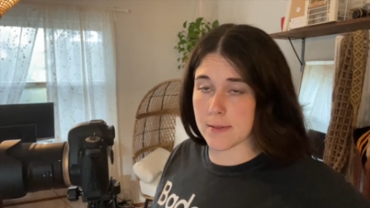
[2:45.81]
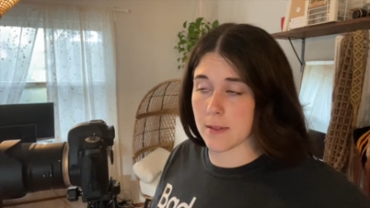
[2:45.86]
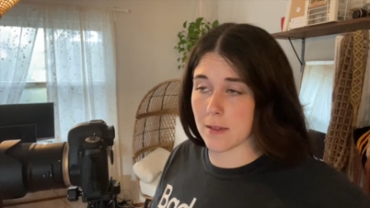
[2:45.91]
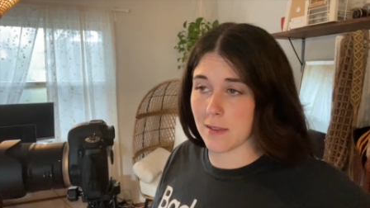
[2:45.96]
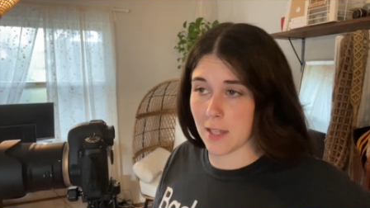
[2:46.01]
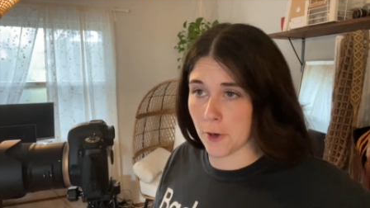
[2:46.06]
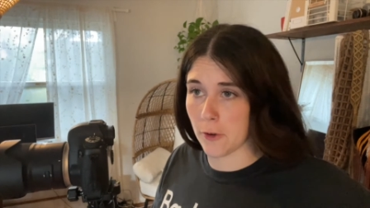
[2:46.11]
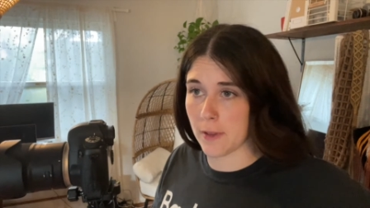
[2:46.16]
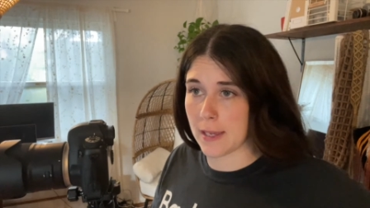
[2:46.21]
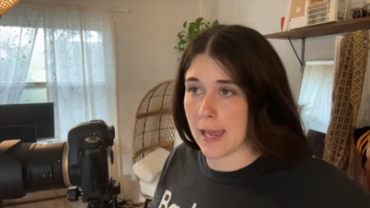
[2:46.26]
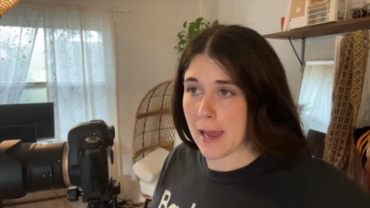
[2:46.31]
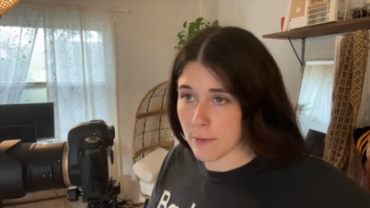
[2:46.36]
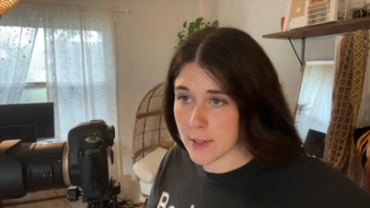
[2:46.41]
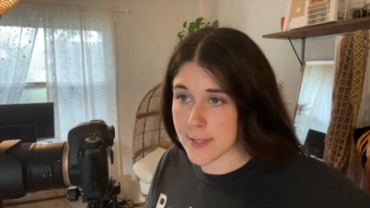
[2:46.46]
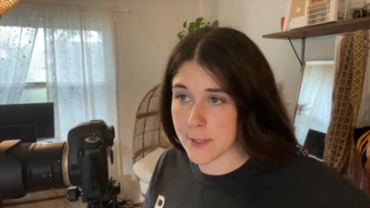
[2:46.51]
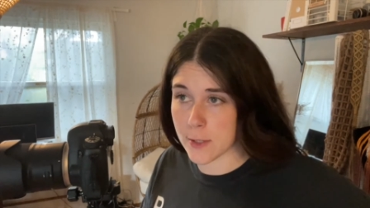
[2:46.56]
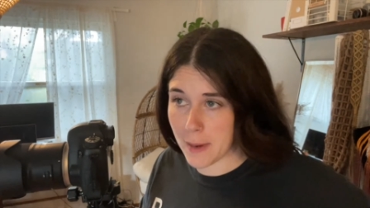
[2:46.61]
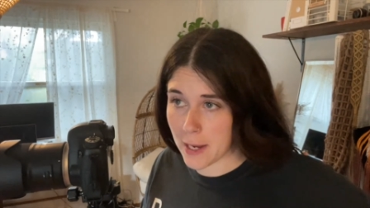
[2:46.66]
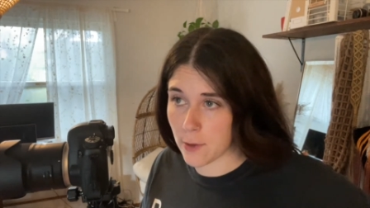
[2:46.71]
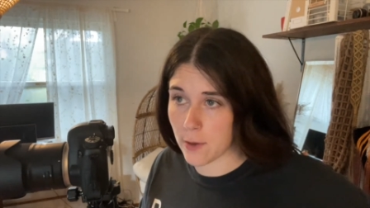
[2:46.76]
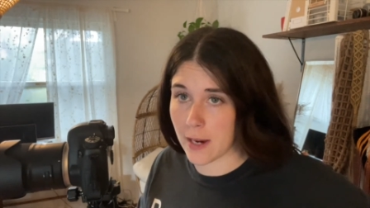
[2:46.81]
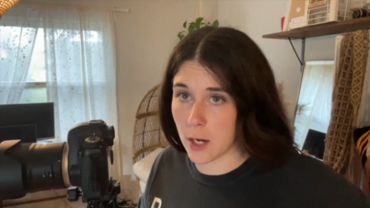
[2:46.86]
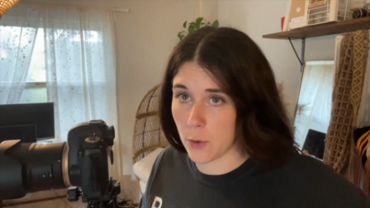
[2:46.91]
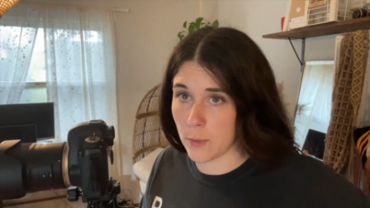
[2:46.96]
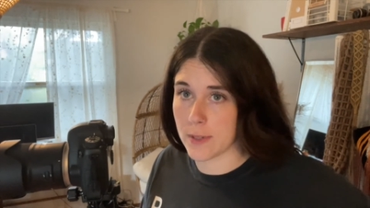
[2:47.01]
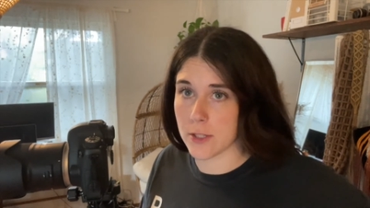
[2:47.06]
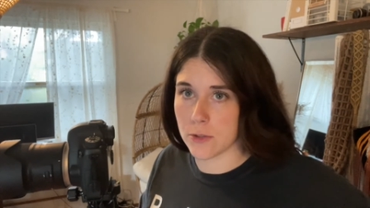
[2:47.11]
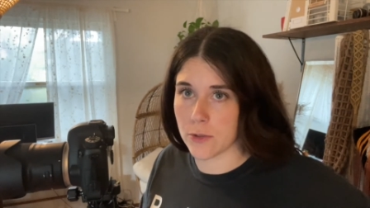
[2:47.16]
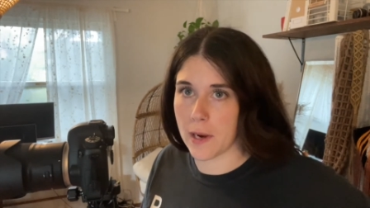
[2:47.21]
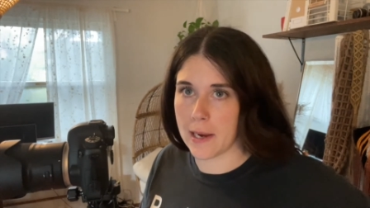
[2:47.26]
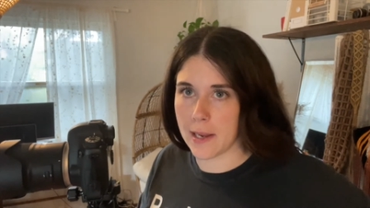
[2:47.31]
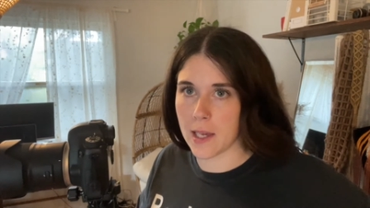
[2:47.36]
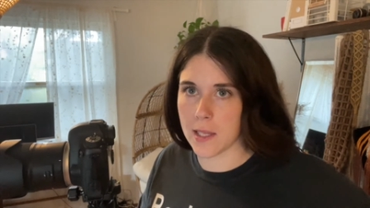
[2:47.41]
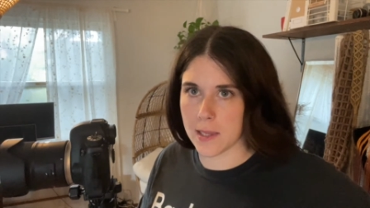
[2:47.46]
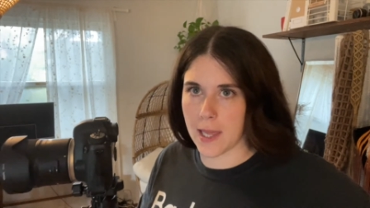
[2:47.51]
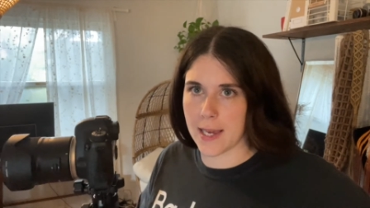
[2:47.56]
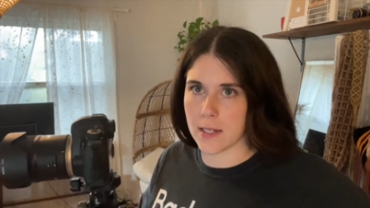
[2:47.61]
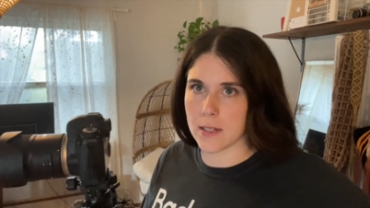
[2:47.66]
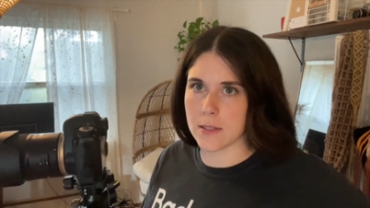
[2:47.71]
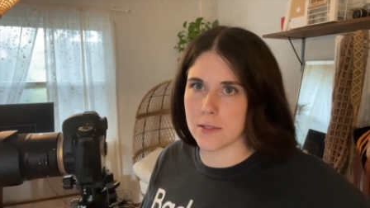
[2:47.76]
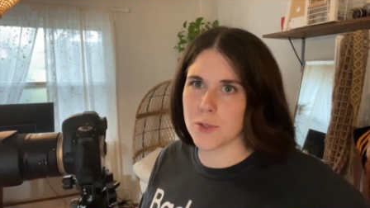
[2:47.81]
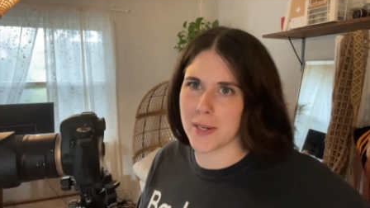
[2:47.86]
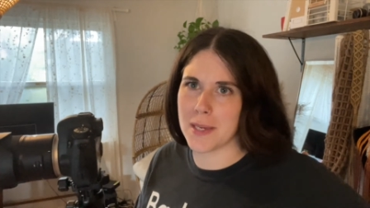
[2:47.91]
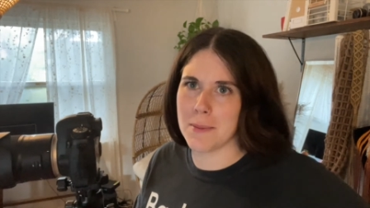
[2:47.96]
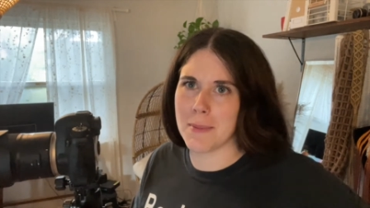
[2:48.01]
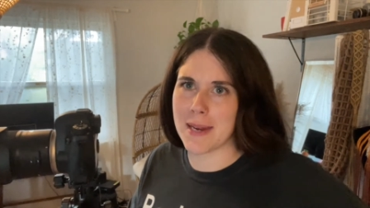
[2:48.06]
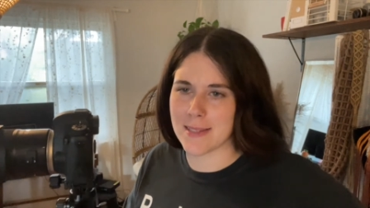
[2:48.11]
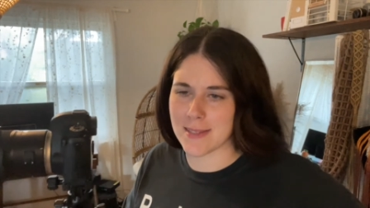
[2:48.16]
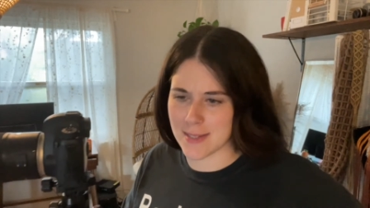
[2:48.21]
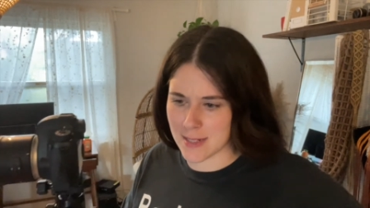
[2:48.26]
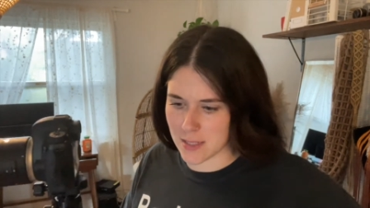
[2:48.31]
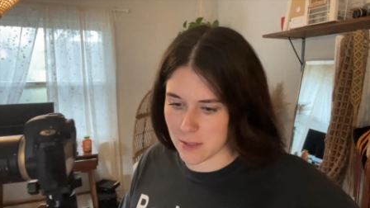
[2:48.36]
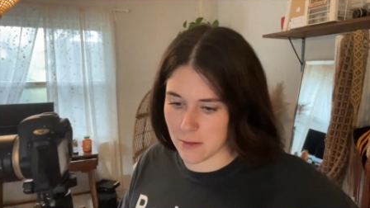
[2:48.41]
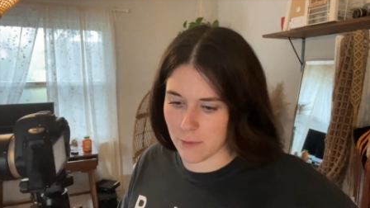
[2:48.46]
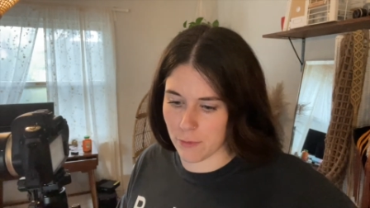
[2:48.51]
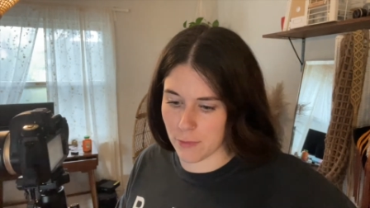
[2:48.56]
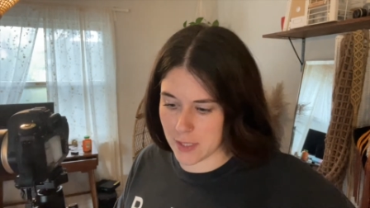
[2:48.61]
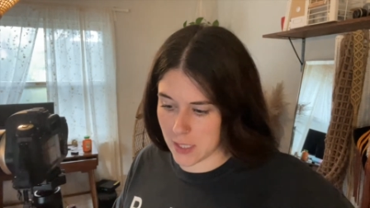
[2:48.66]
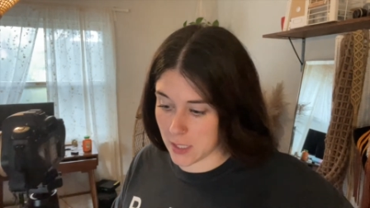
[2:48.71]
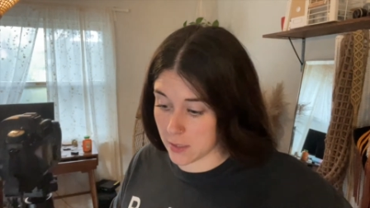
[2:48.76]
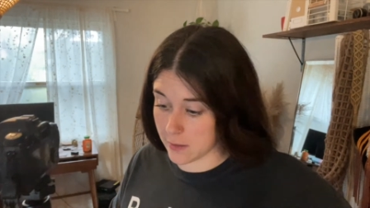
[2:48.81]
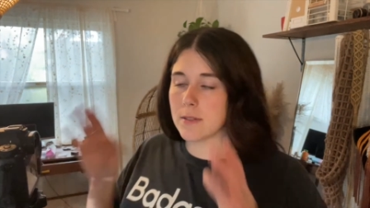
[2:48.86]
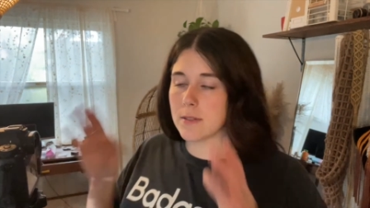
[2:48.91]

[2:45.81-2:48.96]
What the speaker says: literally every single battery I own is draining in like 20 minutes and it's ridiculous.